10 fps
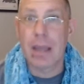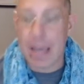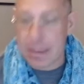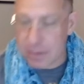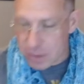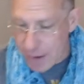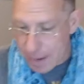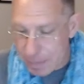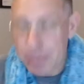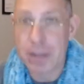the
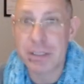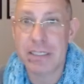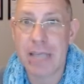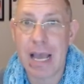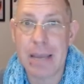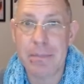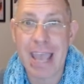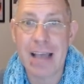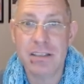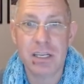scrappy project I am
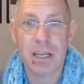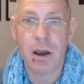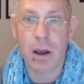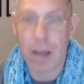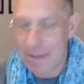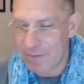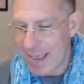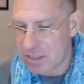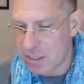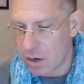casting, I have
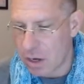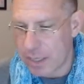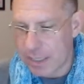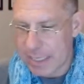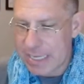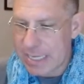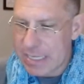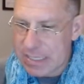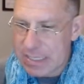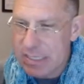cast on
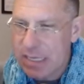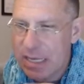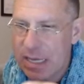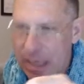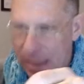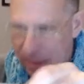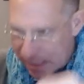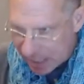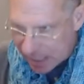is the